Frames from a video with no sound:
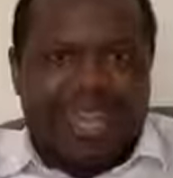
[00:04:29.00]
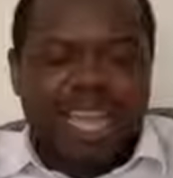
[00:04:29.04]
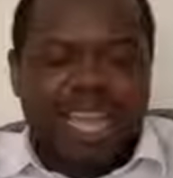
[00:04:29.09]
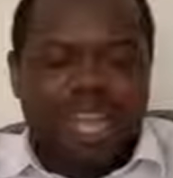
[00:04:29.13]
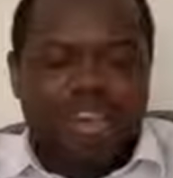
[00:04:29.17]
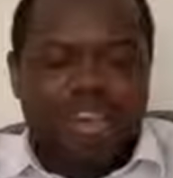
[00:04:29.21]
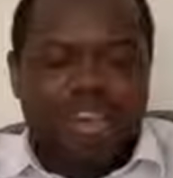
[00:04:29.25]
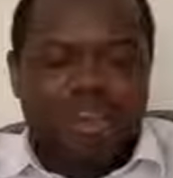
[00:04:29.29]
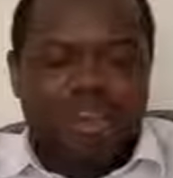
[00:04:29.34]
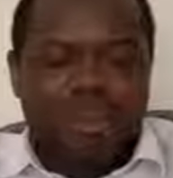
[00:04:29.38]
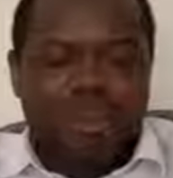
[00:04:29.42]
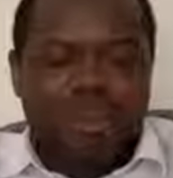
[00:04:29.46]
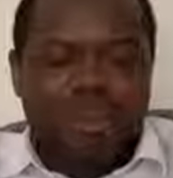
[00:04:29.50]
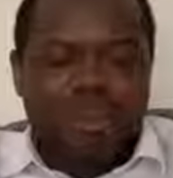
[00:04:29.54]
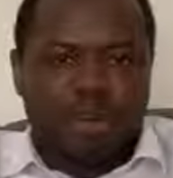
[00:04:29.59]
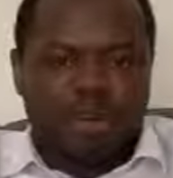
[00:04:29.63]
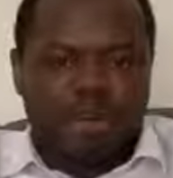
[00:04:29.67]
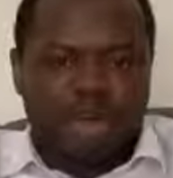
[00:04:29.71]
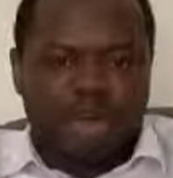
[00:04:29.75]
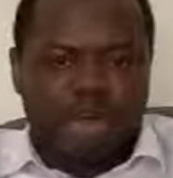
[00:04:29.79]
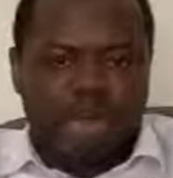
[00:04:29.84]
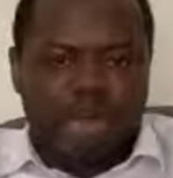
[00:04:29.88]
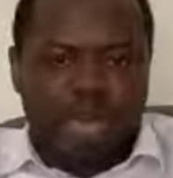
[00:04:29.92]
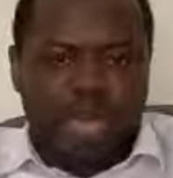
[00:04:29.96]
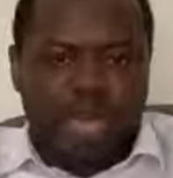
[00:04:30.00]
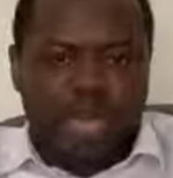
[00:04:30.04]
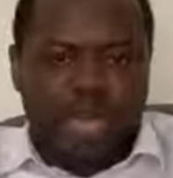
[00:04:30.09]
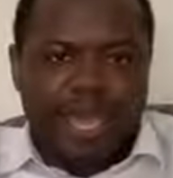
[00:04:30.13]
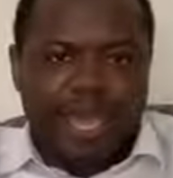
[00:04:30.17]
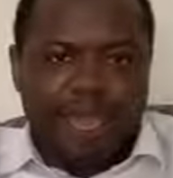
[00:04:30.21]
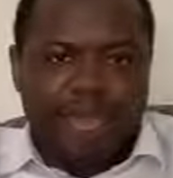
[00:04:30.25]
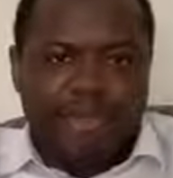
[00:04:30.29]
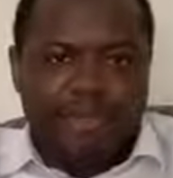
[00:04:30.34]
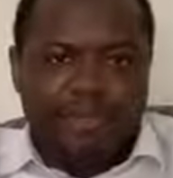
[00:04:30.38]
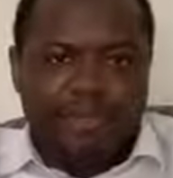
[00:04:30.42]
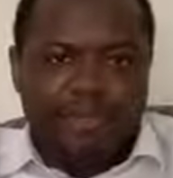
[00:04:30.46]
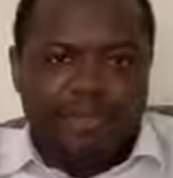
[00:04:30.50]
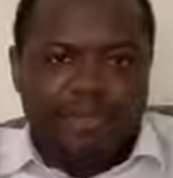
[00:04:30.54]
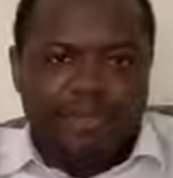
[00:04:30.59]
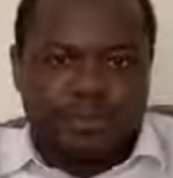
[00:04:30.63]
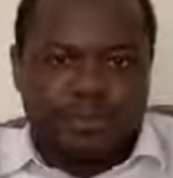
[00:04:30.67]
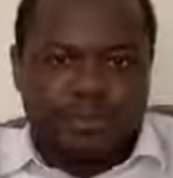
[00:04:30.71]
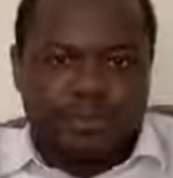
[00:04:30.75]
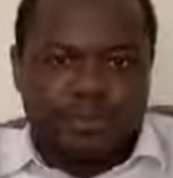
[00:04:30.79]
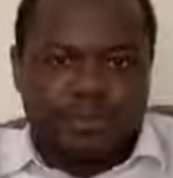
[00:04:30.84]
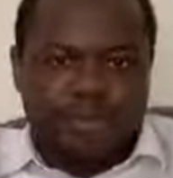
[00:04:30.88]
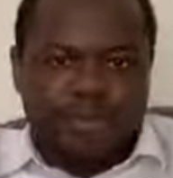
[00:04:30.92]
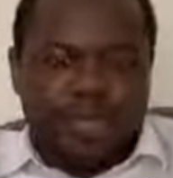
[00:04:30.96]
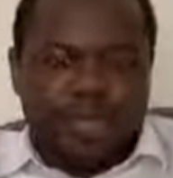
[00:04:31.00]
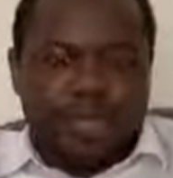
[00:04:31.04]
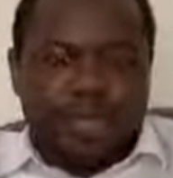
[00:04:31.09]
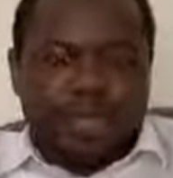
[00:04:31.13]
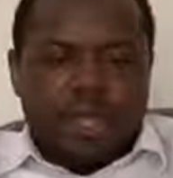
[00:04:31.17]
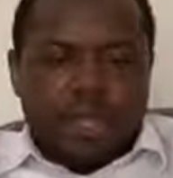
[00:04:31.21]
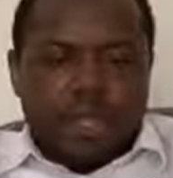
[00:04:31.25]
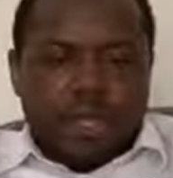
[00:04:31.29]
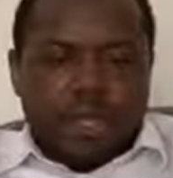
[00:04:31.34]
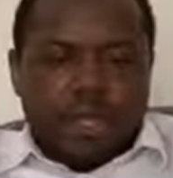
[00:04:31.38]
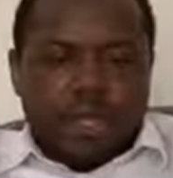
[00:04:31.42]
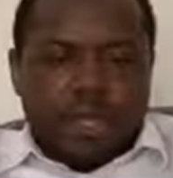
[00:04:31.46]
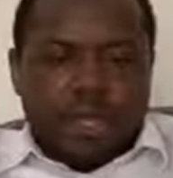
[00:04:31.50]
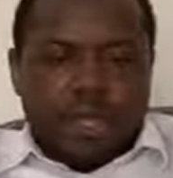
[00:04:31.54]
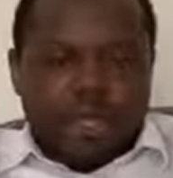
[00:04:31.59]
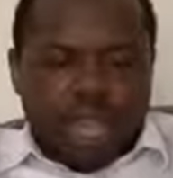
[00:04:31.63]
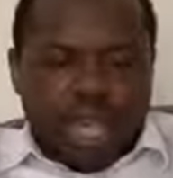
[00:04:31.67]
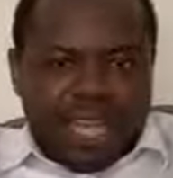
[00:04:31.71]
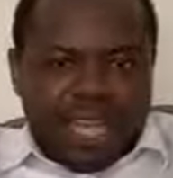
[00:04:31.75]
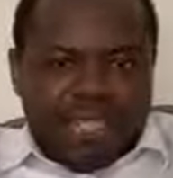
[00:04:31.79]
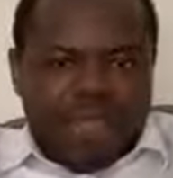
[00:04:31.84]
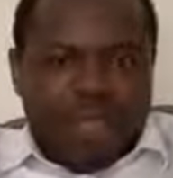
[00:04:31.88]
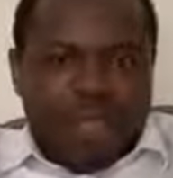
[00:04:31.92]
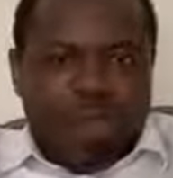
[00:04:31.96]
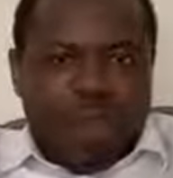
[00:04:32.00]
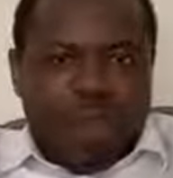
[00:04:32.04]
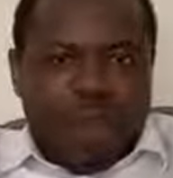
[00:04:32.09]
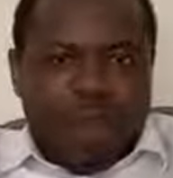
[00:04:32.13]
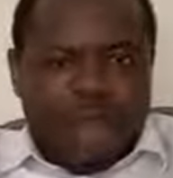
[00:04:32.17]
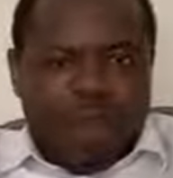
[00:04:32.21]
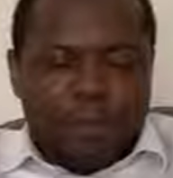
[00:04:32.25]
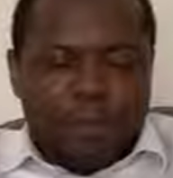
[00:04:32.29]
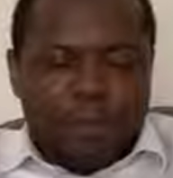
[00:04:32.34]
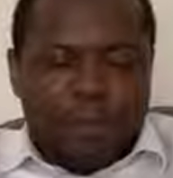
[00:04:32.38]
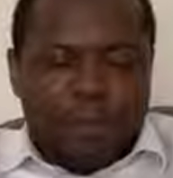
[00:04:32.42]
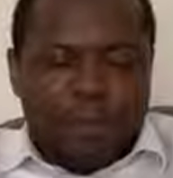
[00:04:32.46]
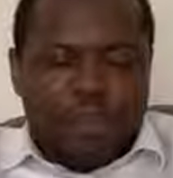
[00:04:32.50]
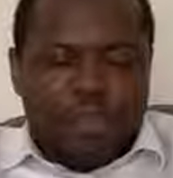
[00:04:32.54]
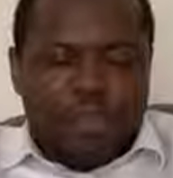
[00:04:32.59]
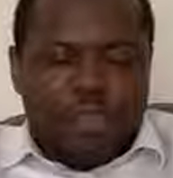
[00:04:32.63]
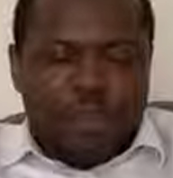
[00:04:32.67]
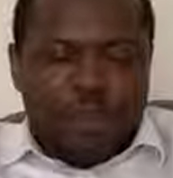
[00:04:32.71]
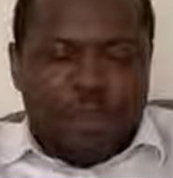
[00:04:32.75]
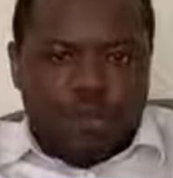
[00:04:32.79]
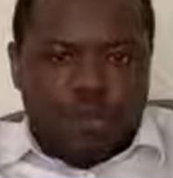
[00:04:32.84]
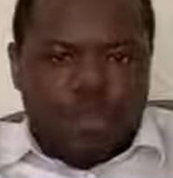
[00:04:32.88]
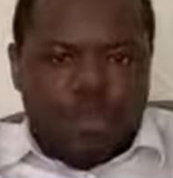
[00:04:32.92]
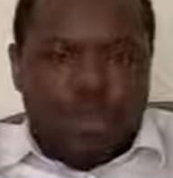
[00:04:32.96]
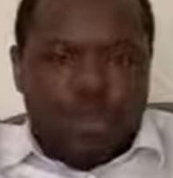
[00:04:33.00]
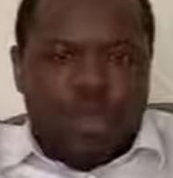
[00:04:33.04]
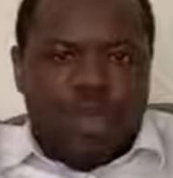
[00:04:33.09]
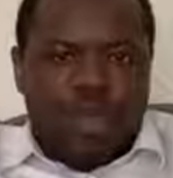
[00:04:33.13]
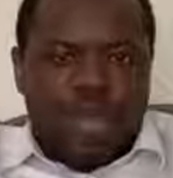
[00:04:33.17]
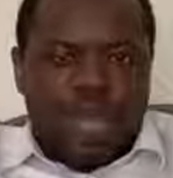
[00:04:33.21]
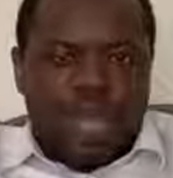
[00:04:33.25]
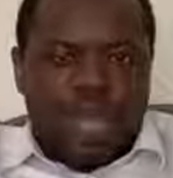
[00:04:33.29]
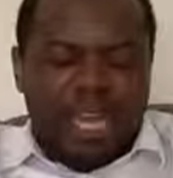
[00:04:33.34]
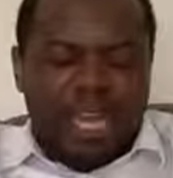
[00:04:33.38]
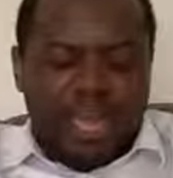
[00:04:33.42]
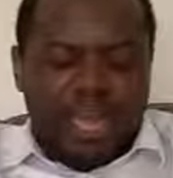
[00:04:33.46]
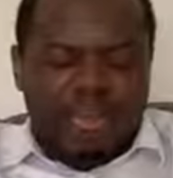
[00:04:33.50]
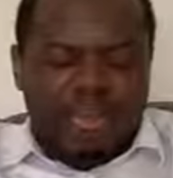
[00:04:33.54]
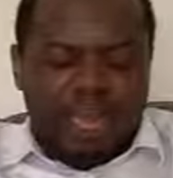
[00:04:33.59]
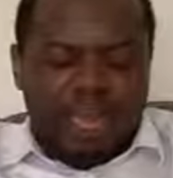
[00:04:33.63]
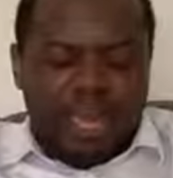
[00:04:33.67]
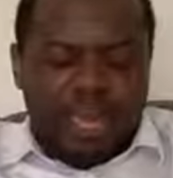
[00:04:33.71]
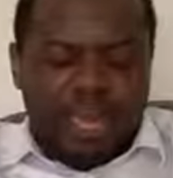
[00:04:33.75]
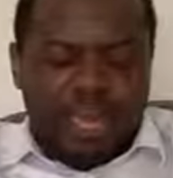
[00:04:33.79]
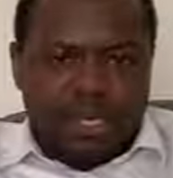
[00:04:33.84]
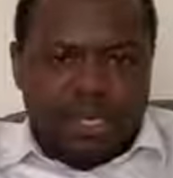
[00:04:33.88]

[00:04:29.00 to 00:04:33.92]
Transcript: cannot be repaired. That $1.3 million